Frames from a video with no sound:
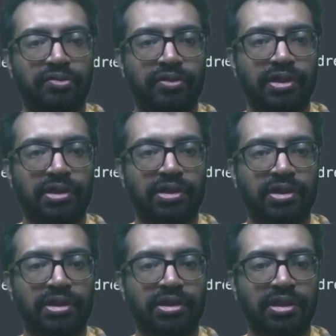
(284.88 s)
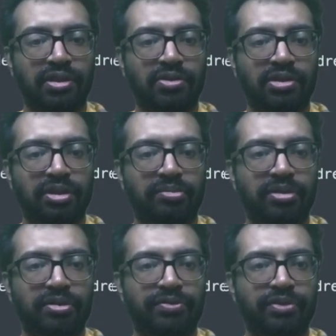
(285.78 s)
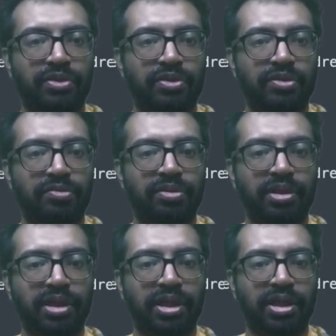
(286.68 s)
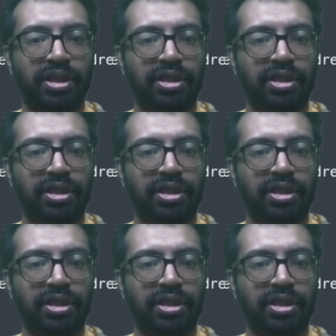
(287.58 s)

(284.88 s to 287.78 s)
First is the house number, followed by